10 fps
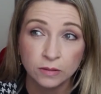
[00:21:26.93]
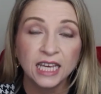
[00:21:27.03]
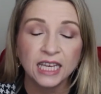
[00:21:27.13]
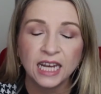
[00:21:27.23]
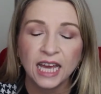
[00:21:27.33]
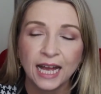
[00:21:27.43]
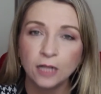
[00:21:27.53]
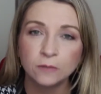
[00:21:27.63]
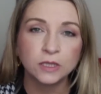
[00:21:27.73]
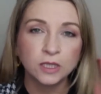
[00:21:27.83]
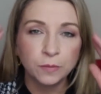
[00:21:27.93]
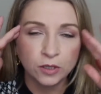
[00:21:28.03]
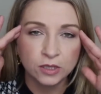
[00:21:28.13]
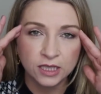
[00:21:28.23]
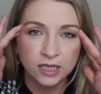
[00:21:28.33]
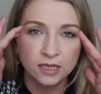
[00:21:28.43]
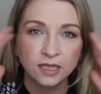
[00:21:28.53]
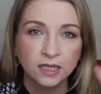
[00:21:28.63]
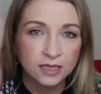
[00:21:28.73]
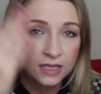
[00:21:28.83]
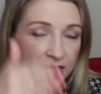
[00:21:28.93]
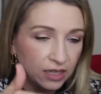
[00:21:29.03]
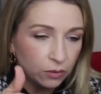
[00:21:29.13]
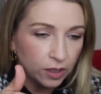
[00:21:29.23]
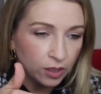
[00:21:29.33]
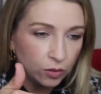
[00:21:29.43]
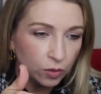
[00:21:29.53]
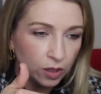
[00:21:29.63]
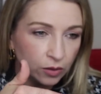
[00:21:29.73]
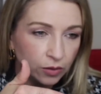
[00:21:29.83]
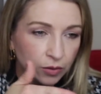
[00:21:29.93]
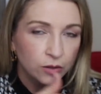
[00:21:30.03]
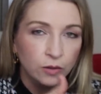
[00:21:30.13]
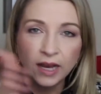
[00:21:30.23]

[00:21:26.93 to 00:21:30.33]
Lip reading: It helps the person see what you work through